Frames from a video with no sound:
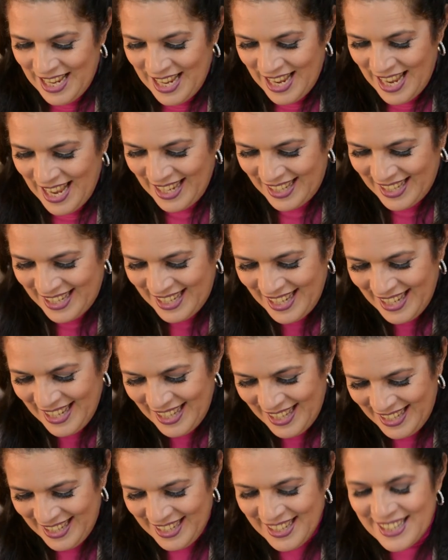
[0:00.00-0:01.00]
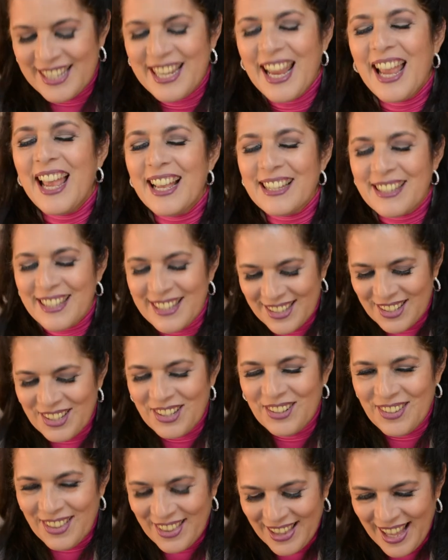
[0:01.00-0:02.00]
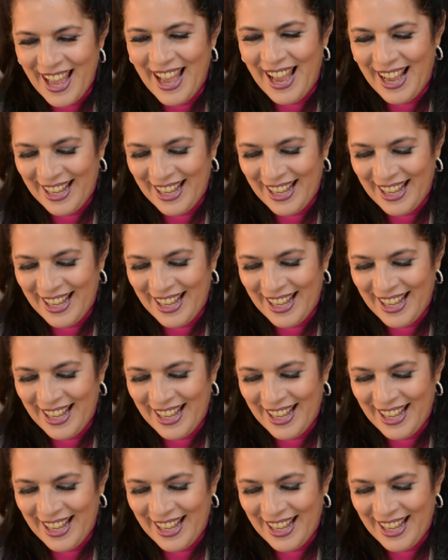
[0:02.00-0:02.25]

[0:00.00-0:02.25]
attest as you know. To